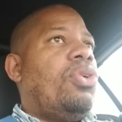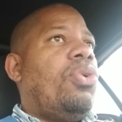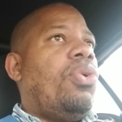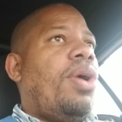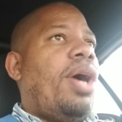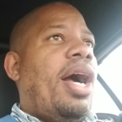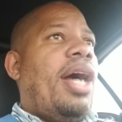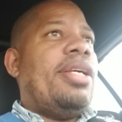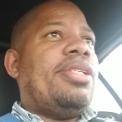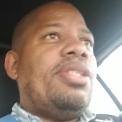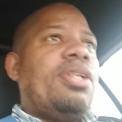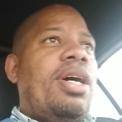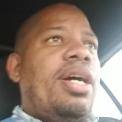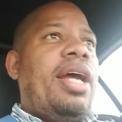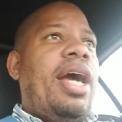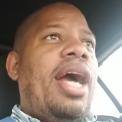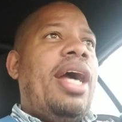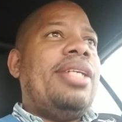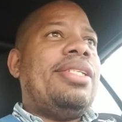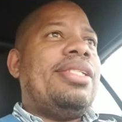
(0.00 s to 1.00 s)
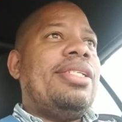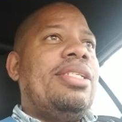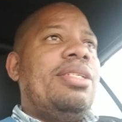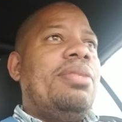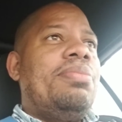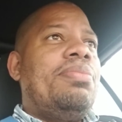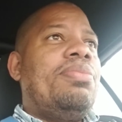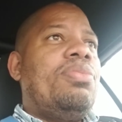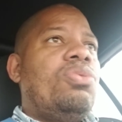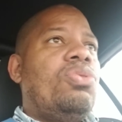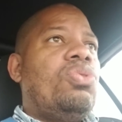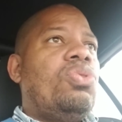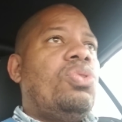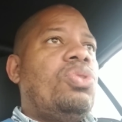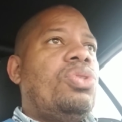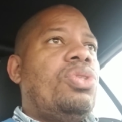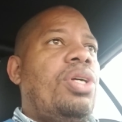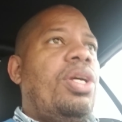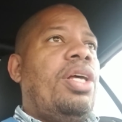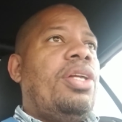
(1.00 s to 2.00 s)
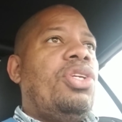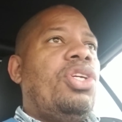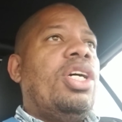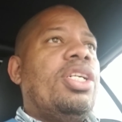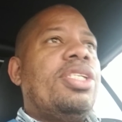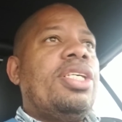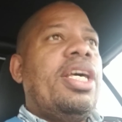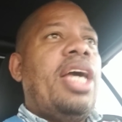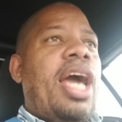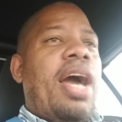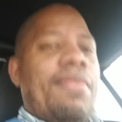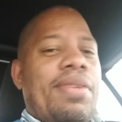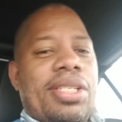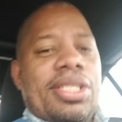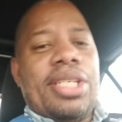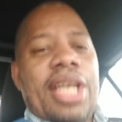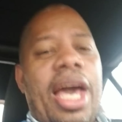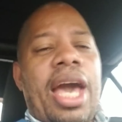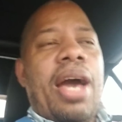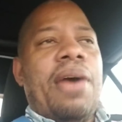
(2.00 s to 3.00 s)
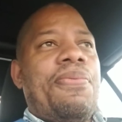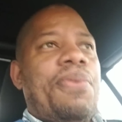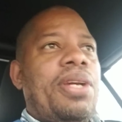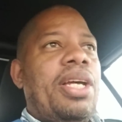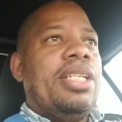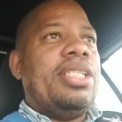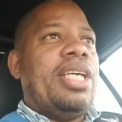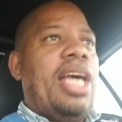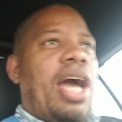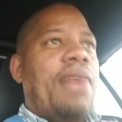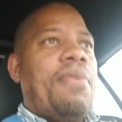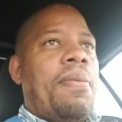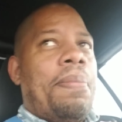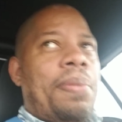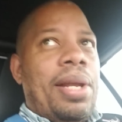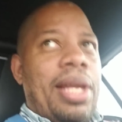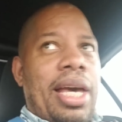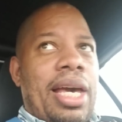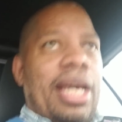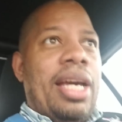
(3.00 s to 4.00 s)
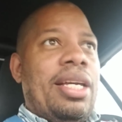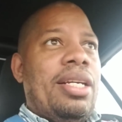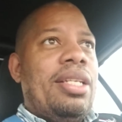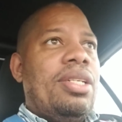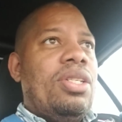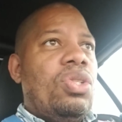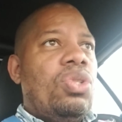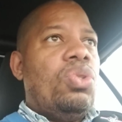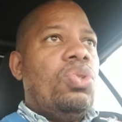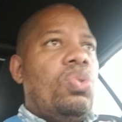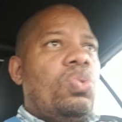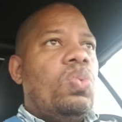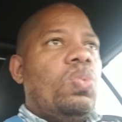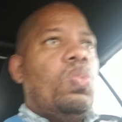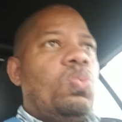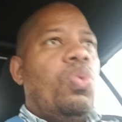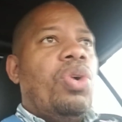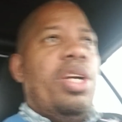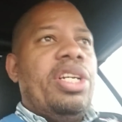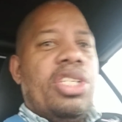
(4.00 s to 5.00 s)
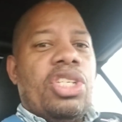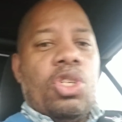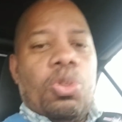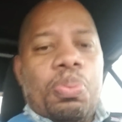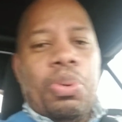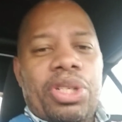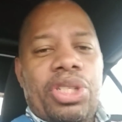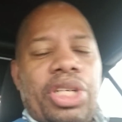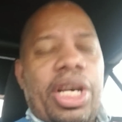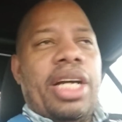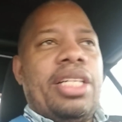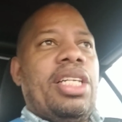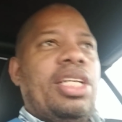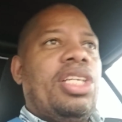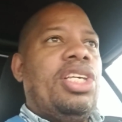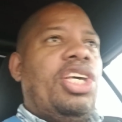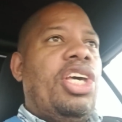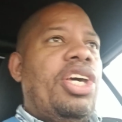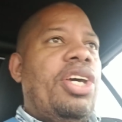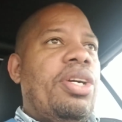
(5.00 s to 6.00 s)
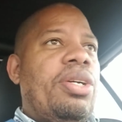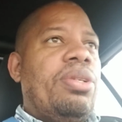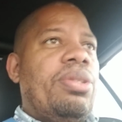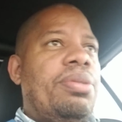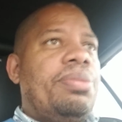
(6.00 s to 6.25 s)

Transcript: I started asking him, does he have a staff and does he have a plan? What is his projected year?